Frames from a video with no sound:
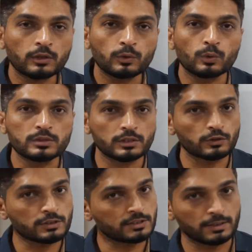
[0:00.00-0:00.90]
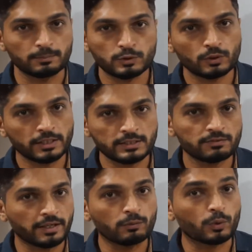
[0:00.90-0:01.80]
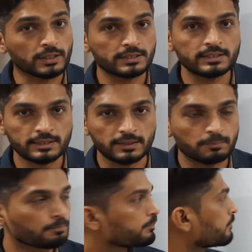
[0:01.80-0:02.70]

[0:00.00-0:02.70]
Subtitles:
closed curve C. So let us find what is a C.